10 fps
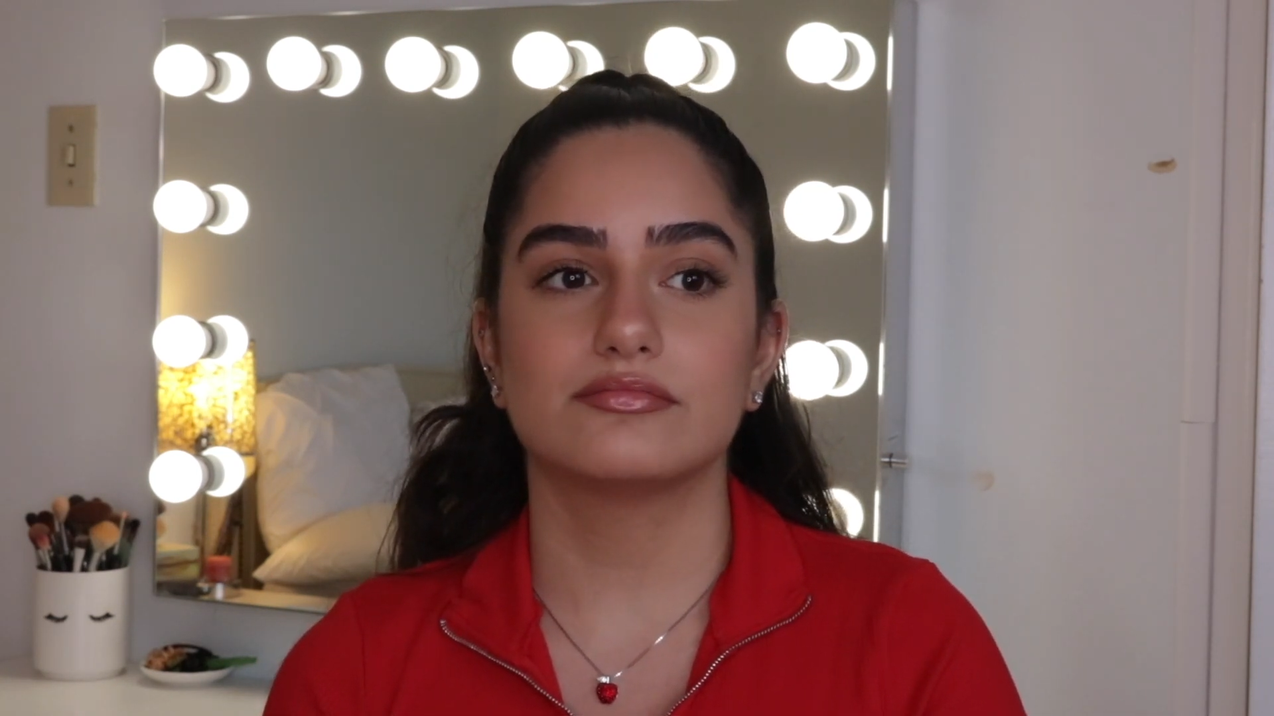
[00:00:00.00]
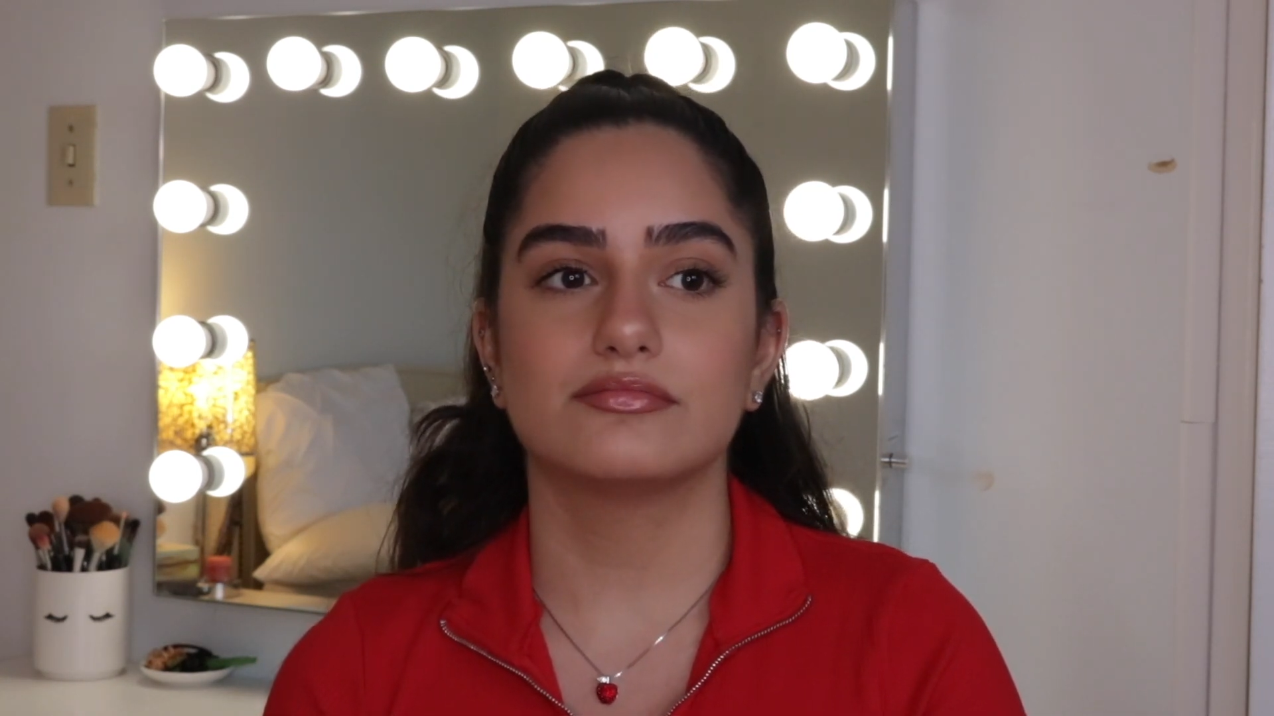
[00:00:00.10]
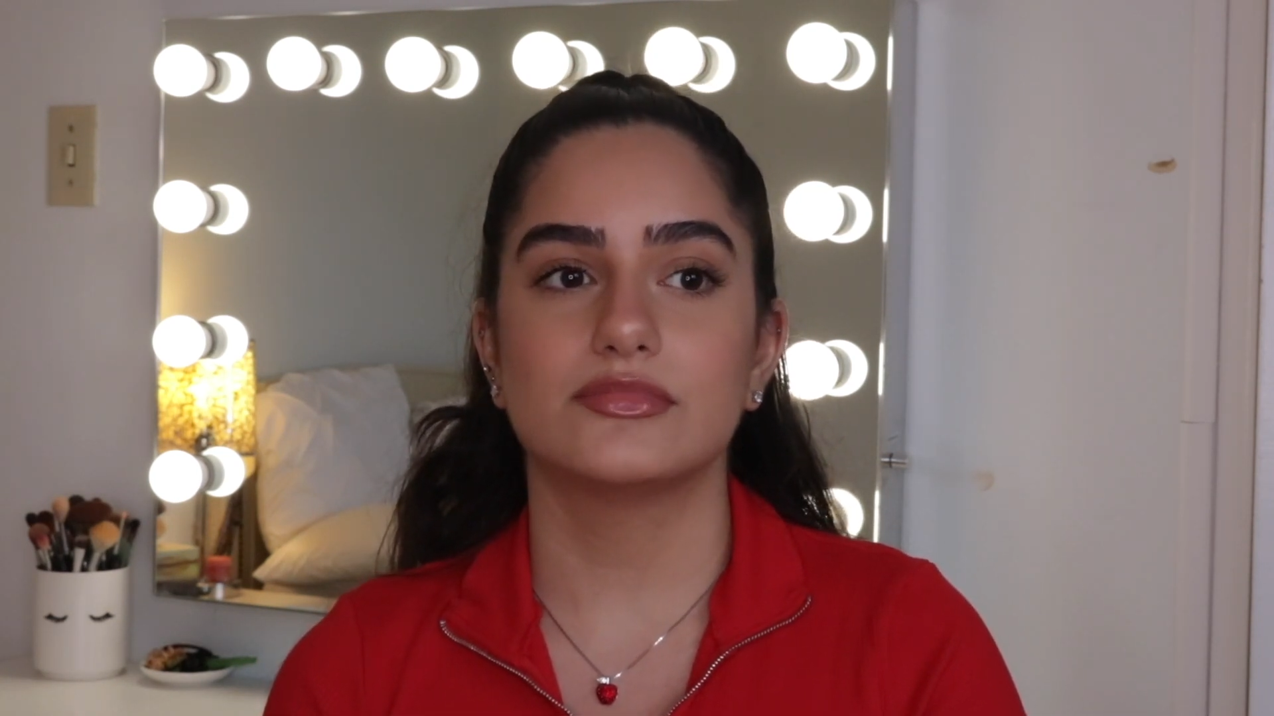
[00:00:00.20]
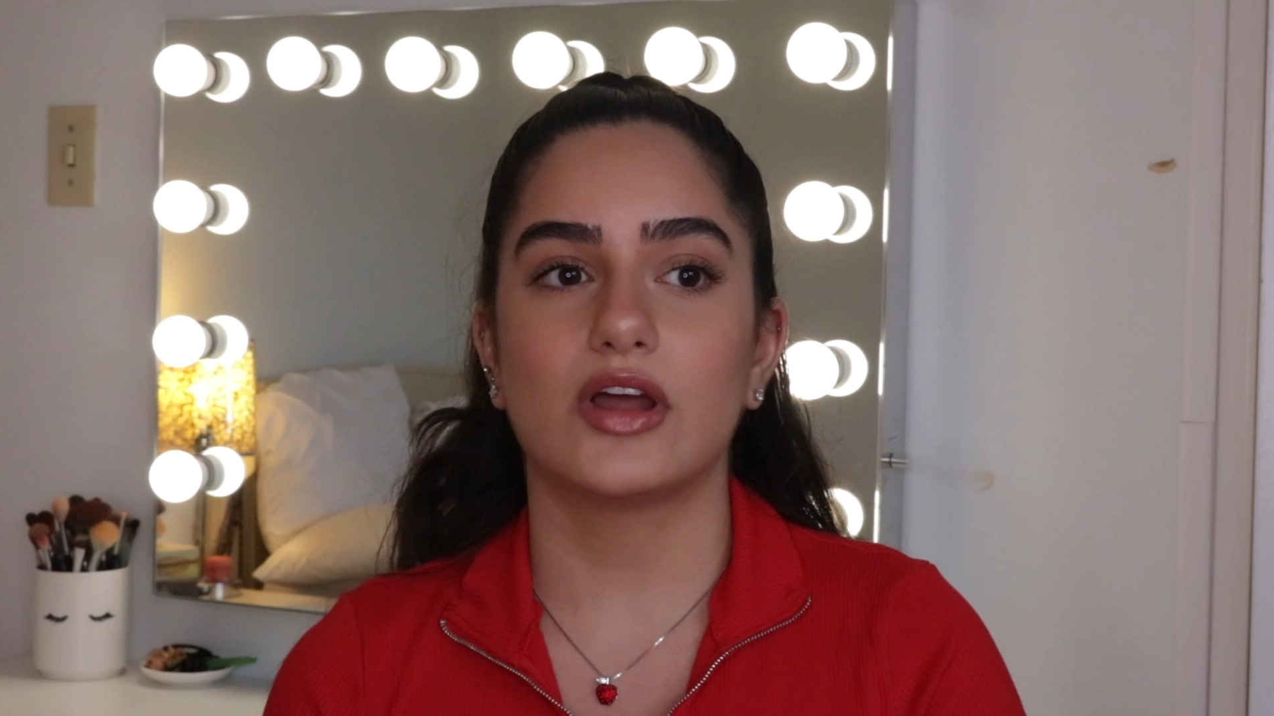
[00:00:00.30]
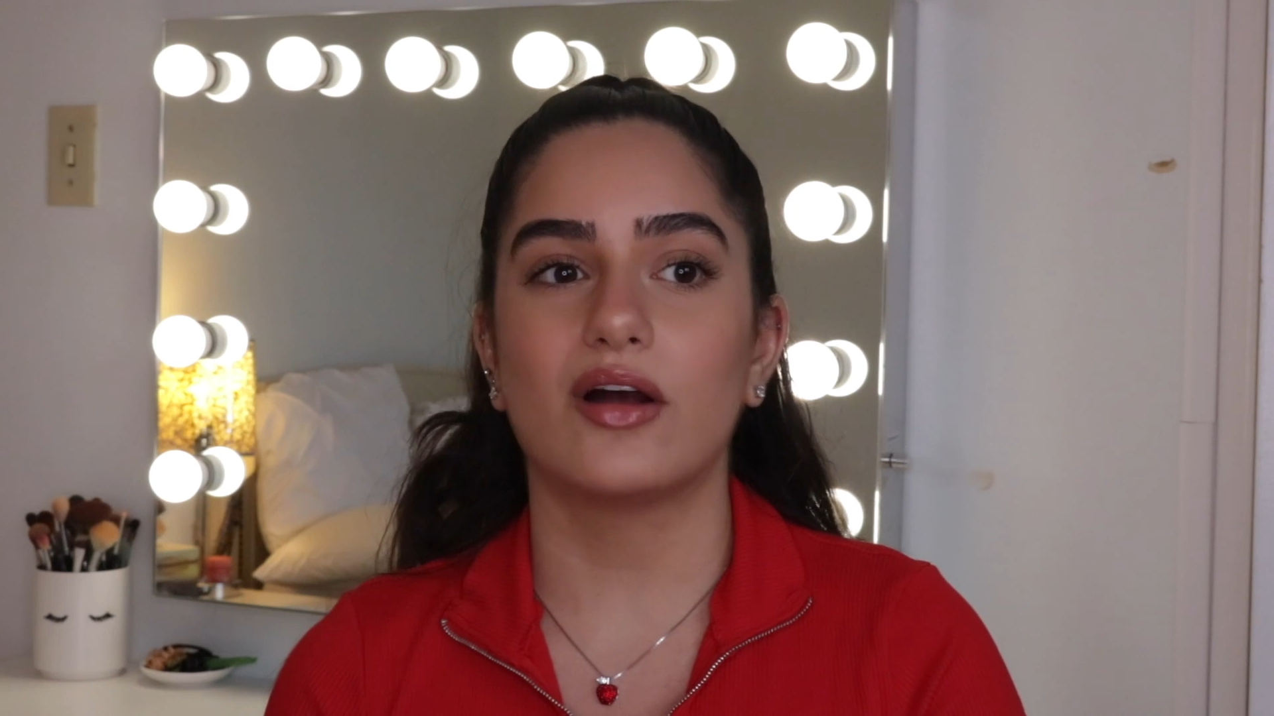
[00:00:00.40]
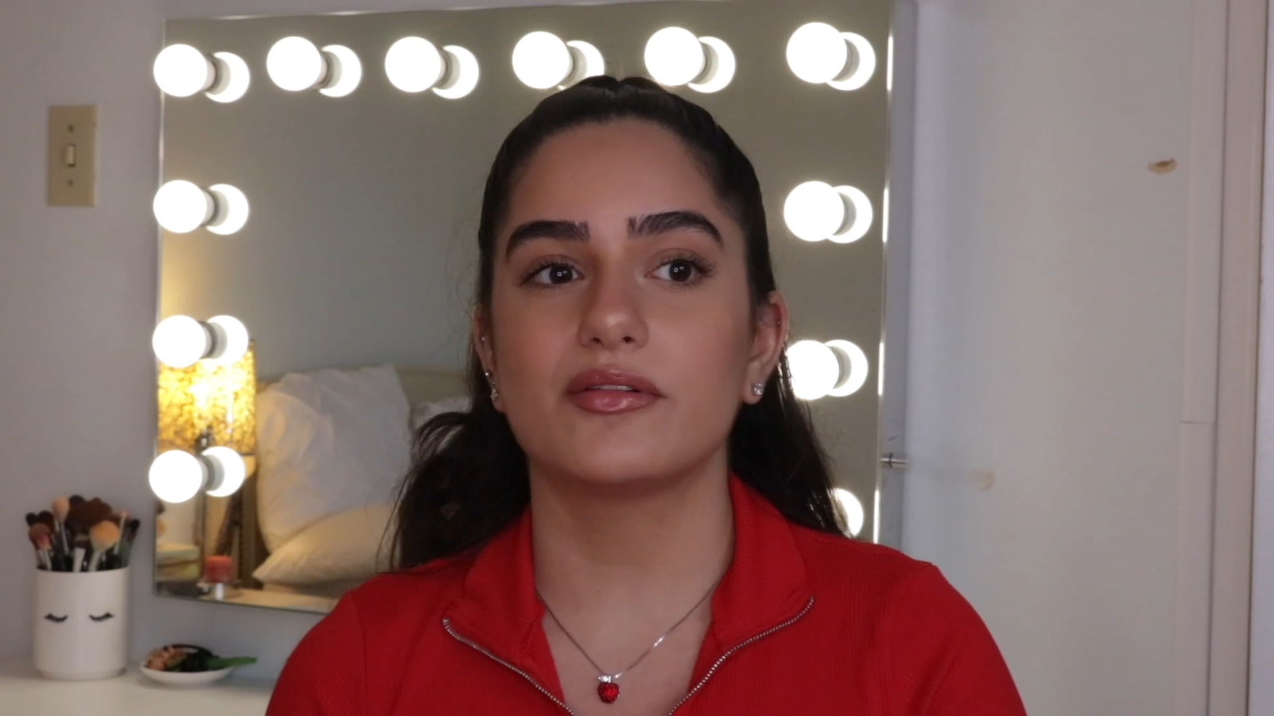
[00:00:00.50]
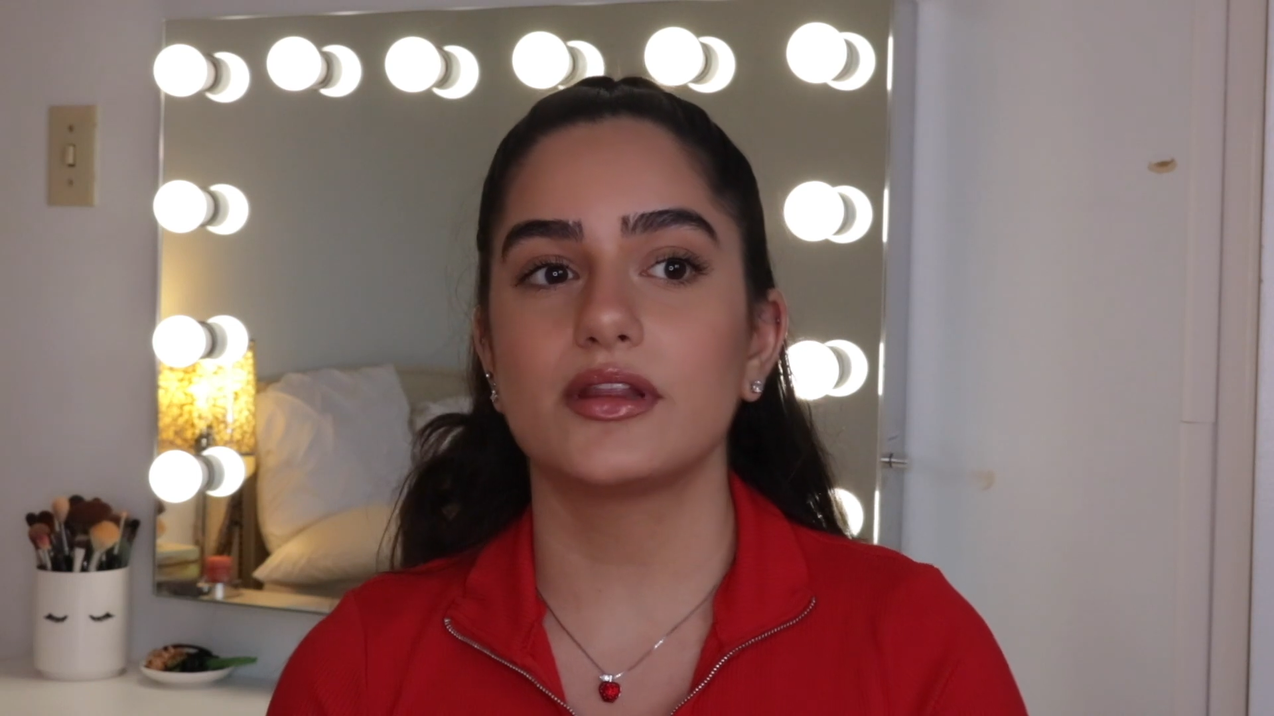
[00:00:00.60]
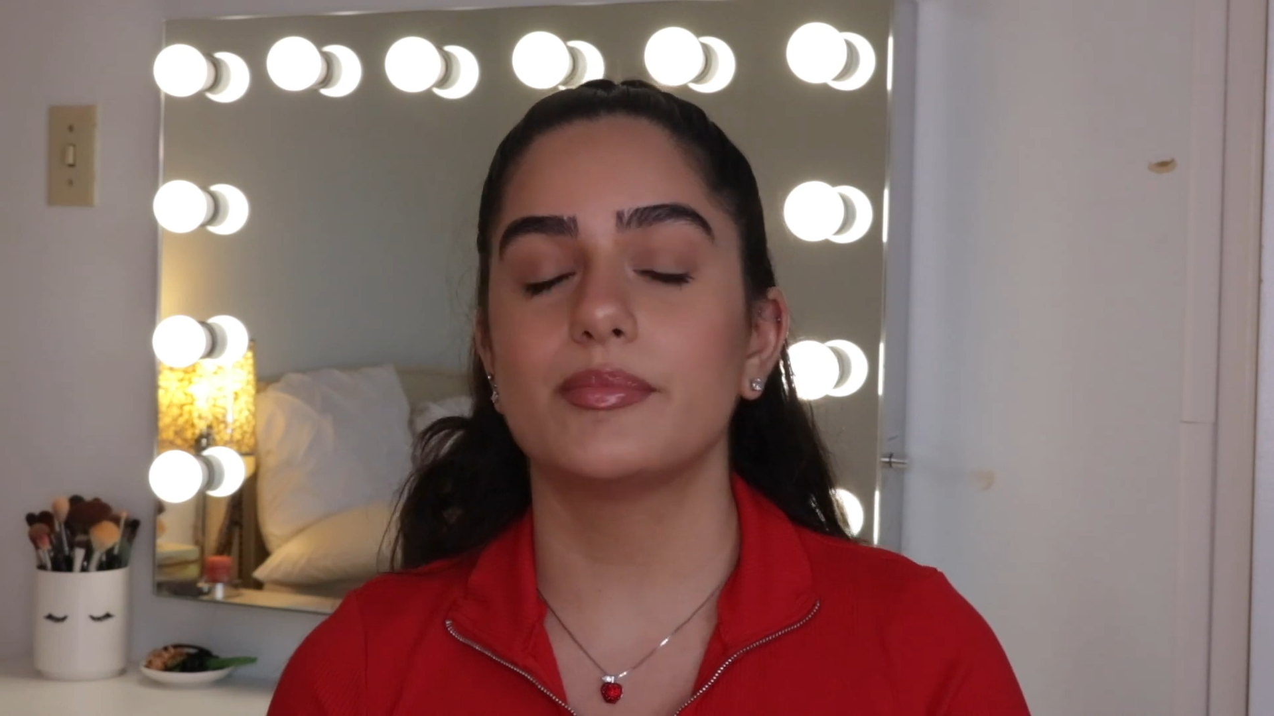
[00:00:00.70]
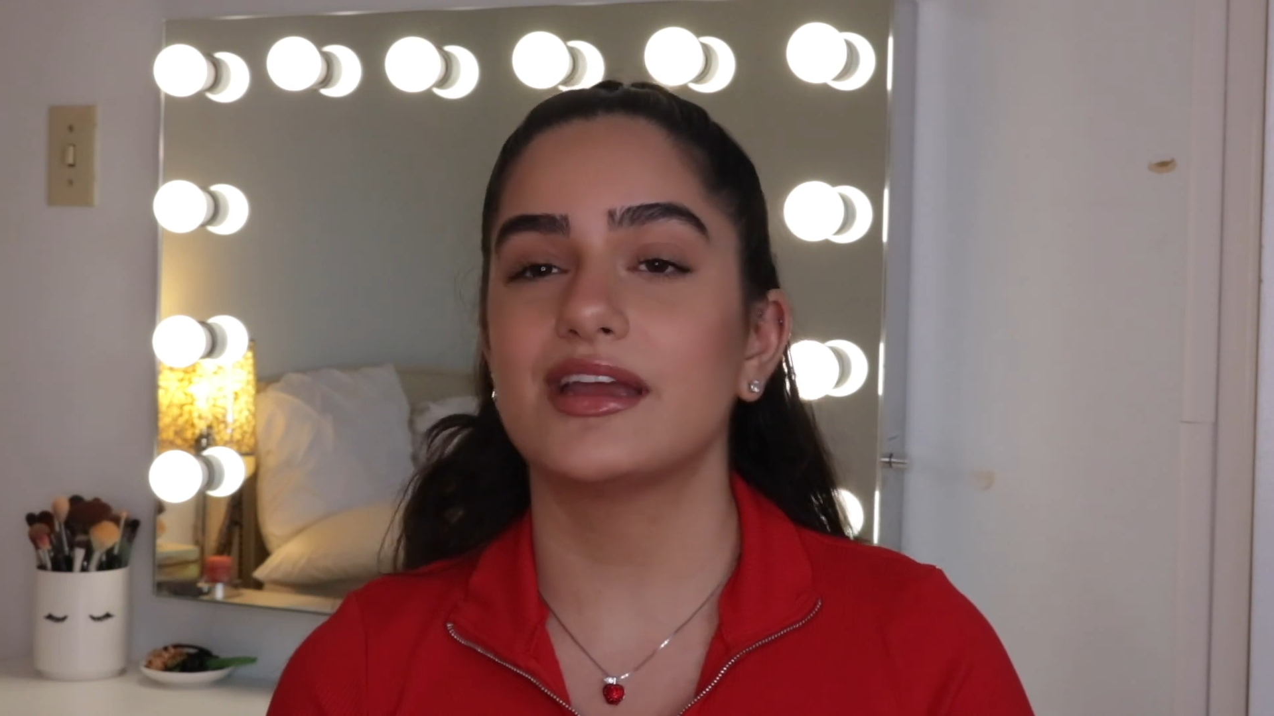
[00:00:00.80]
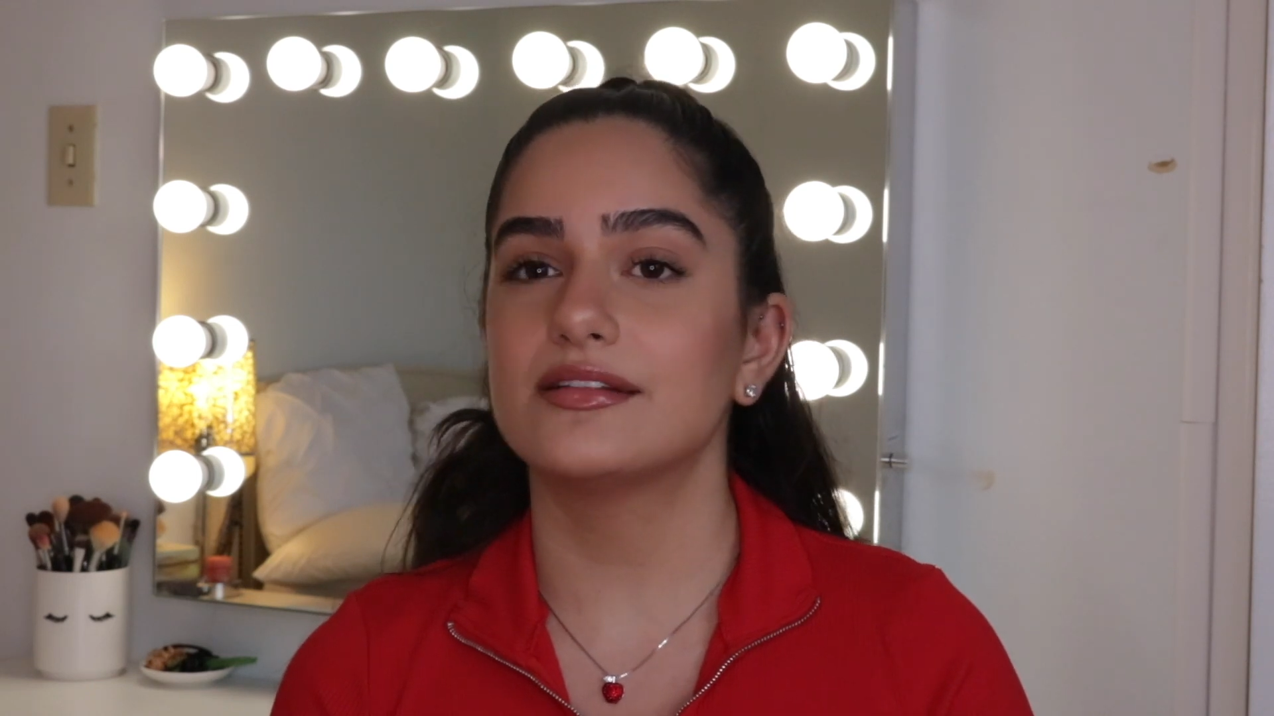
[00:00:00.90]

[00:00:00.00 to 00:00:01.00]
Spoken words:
not really pay